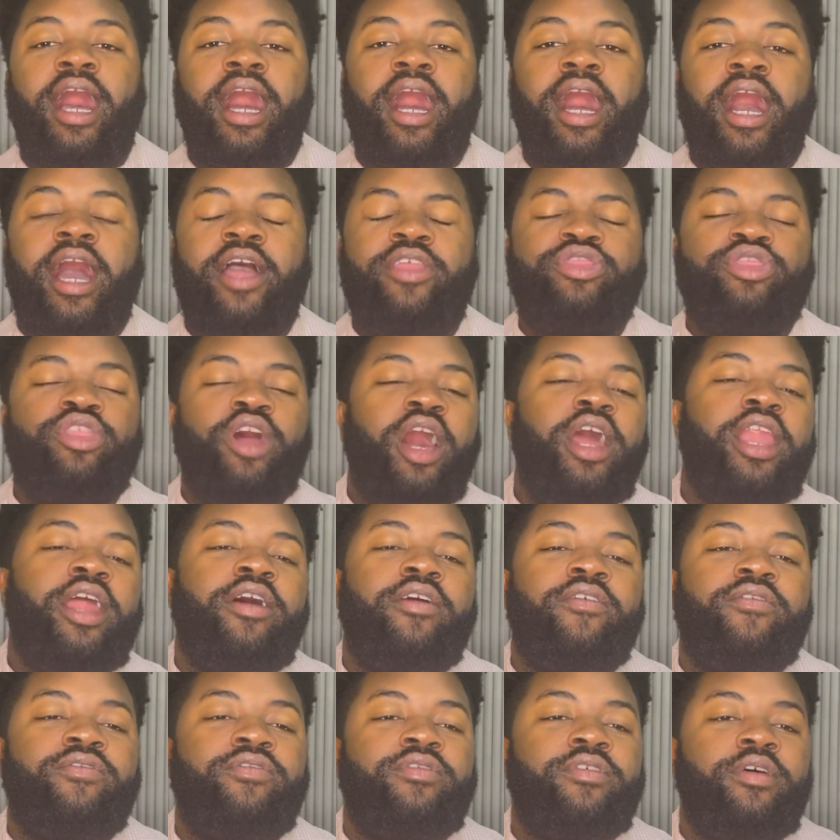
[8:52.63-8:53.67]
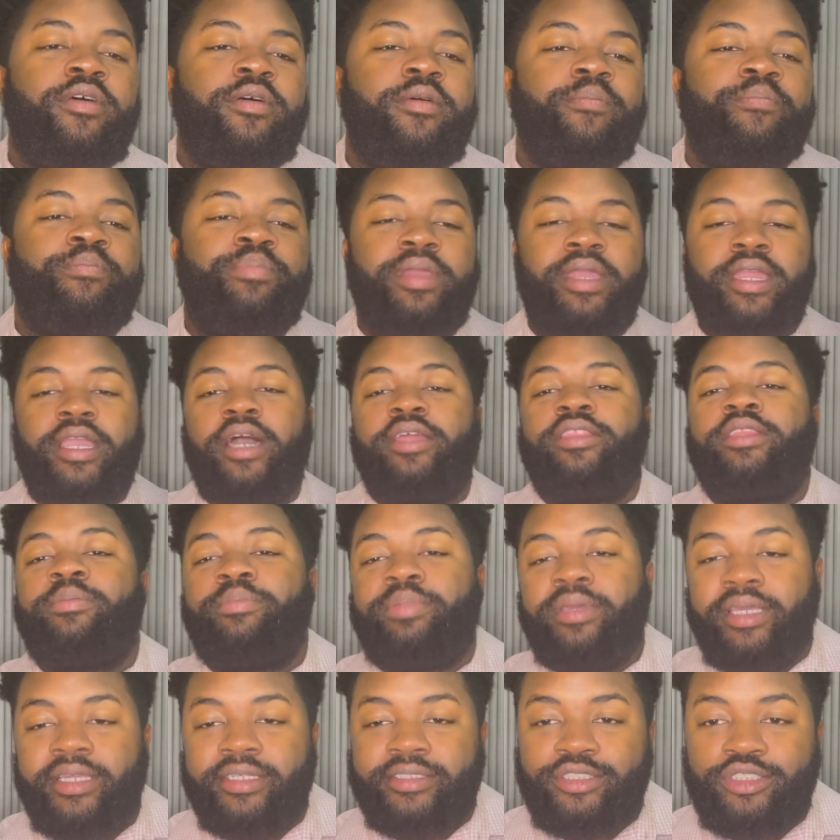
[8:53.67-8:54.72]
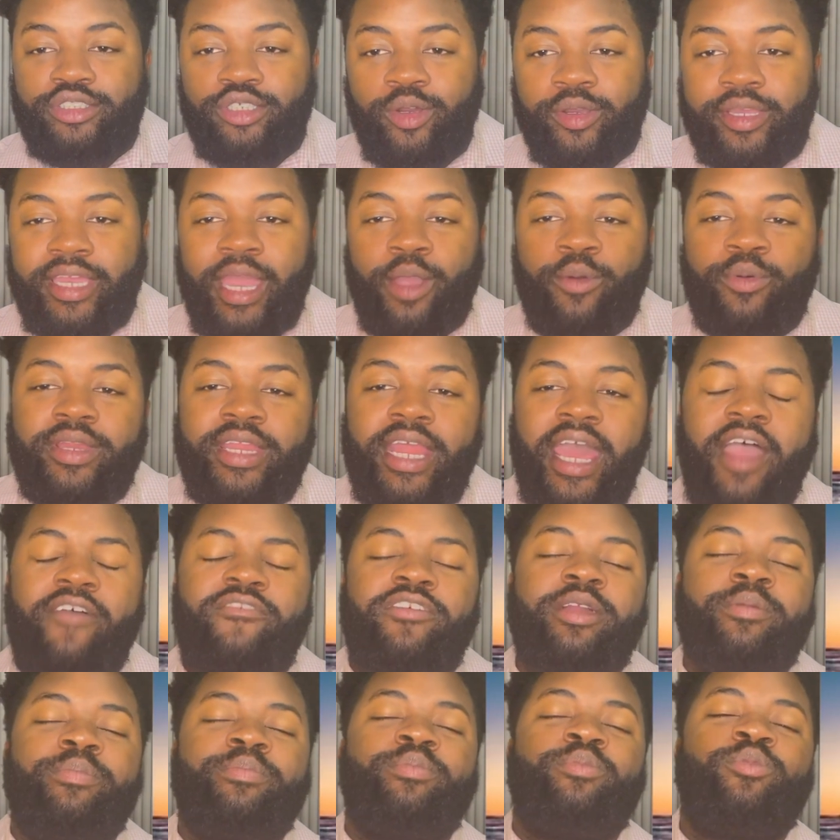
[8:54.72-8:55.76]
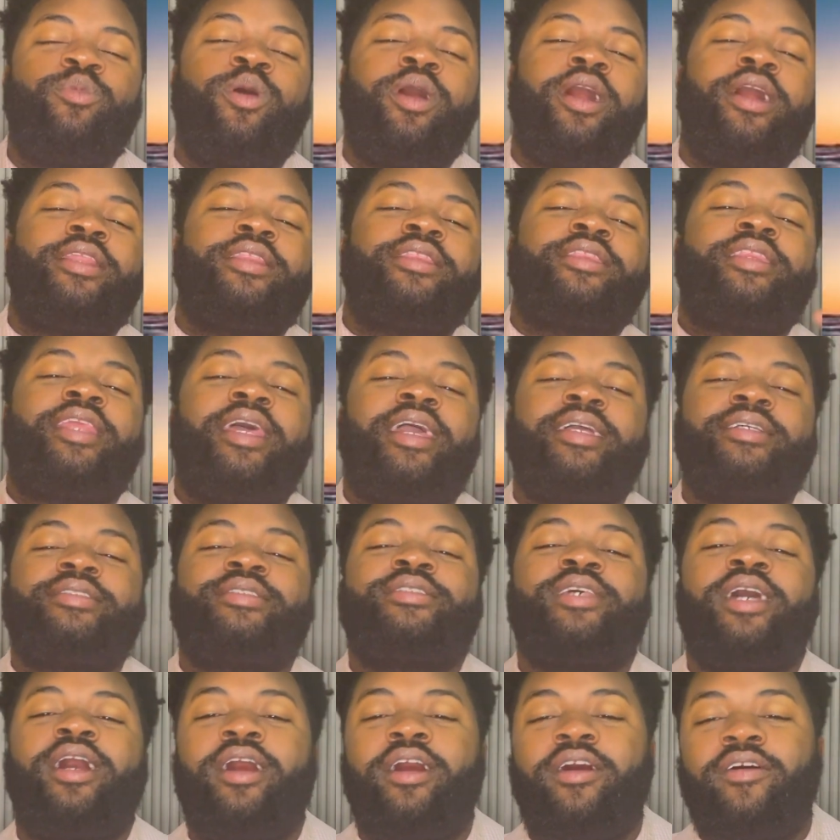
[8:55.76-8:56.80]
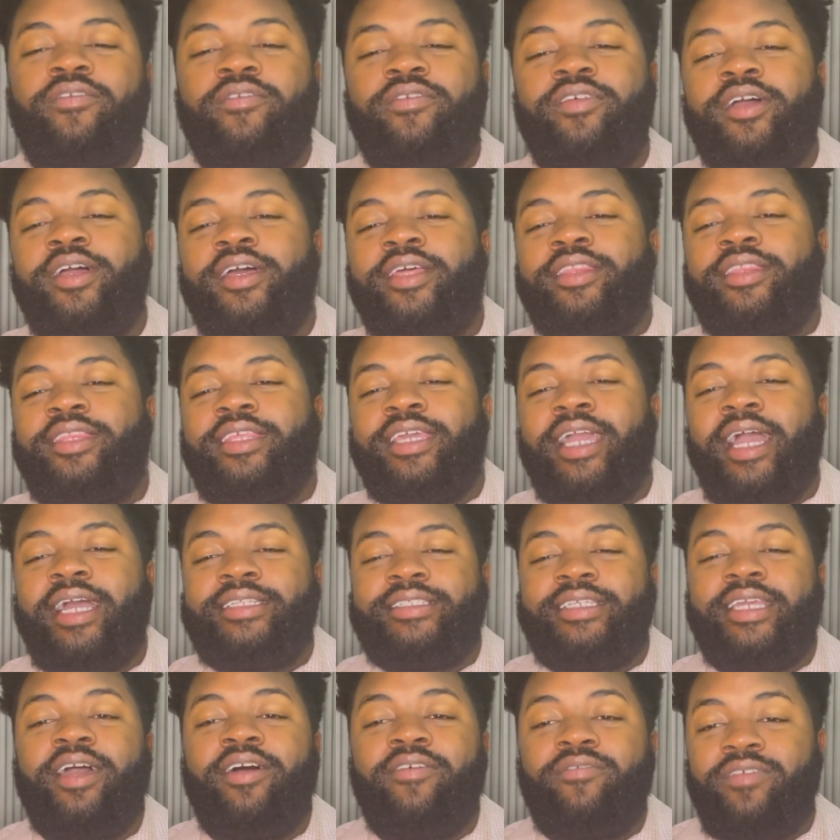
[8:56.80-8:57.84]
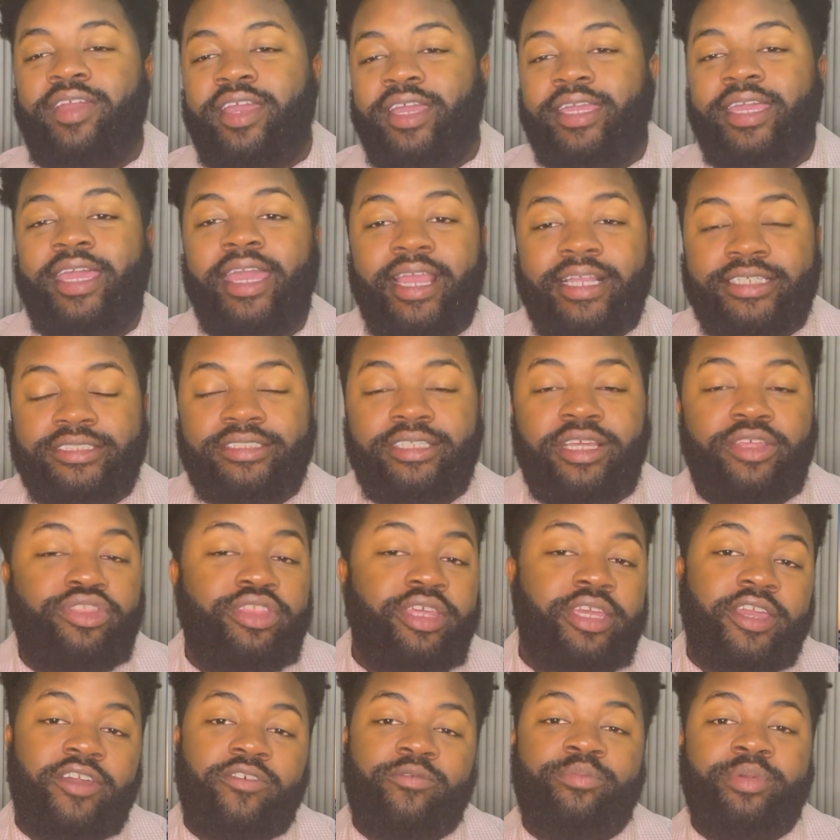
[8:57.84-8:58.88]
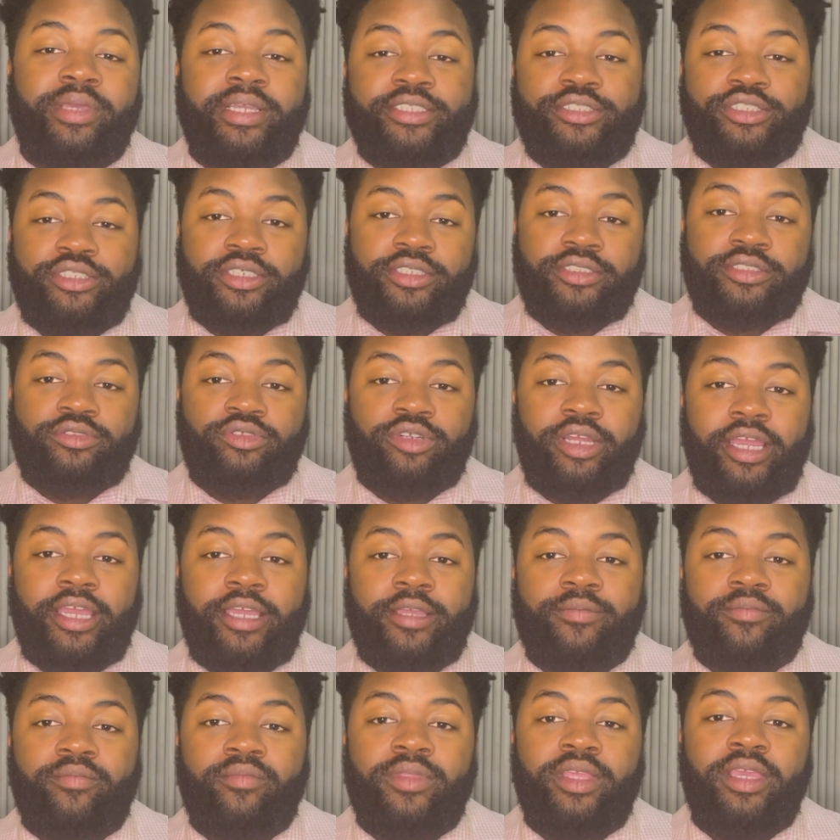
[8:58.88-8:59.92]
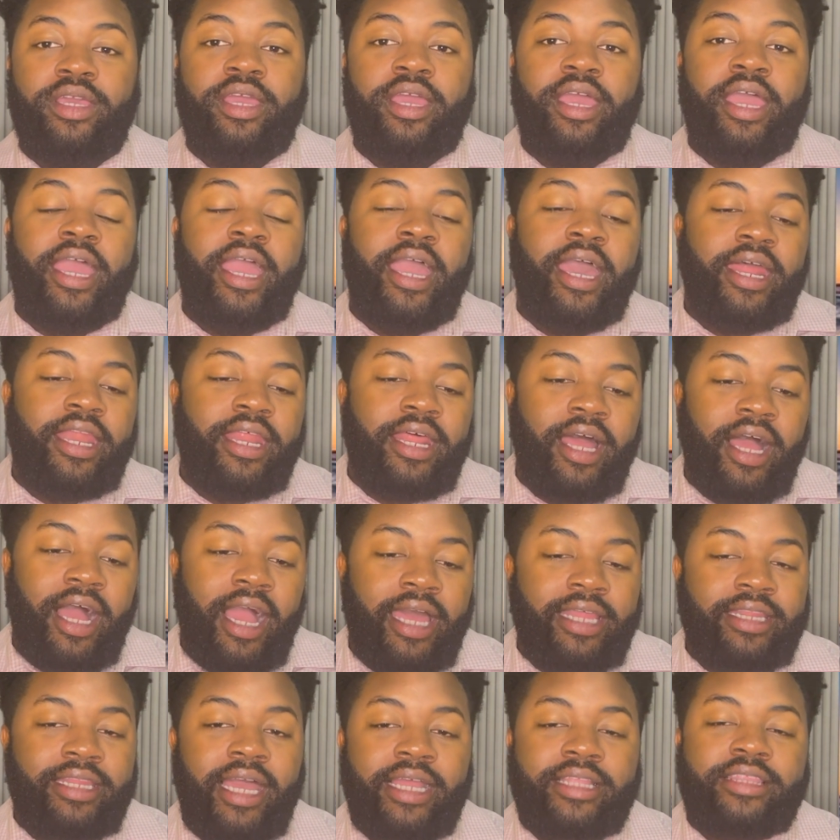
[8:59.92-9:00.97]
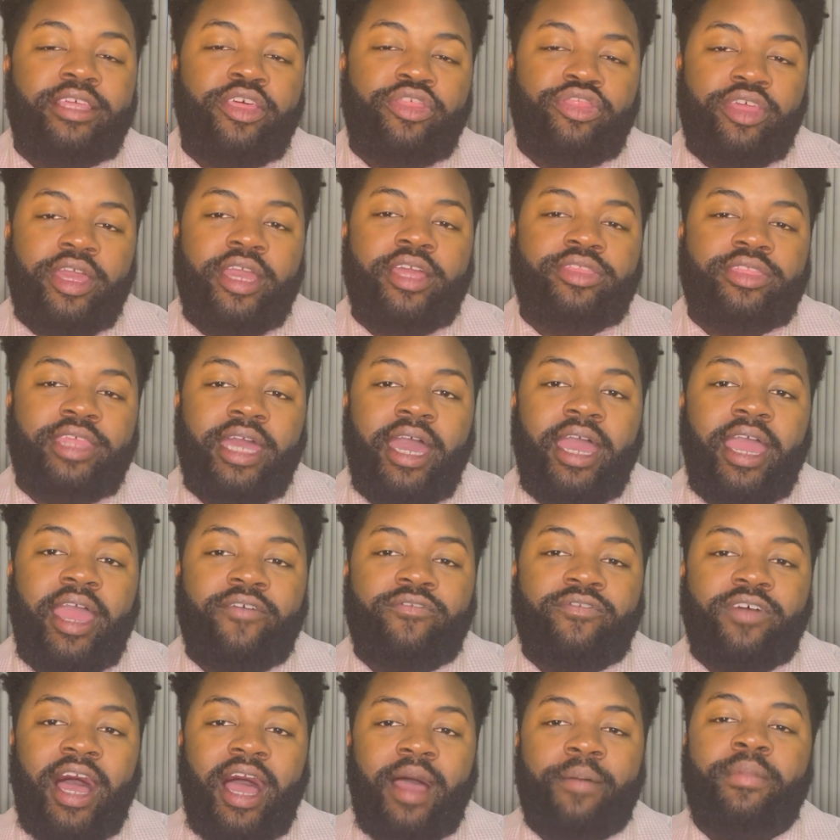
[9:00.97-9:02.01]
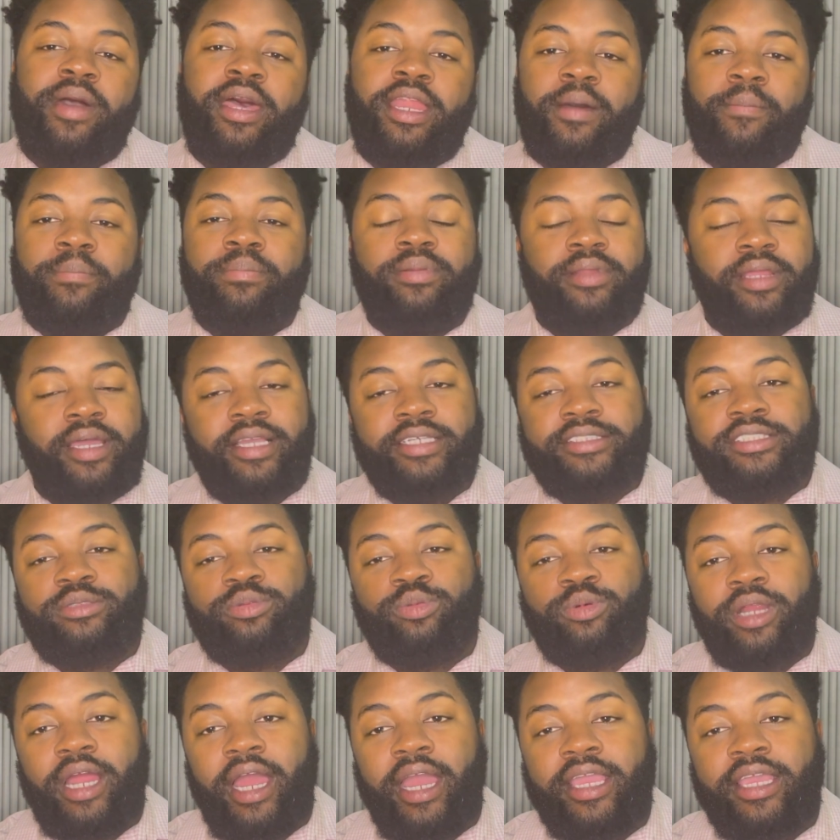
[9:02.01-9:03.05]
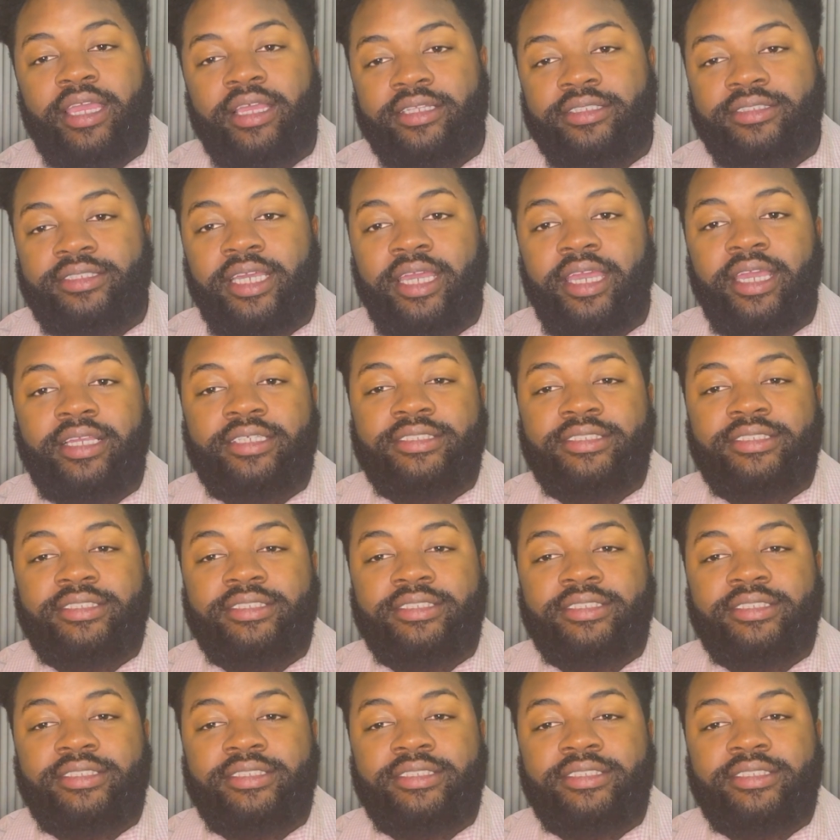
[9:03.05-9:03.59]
I thought of being on the beach, okay? When everyone thinks of the idea of vacation, they think of beaches, right? And I like to think that if I'm at a place where I can take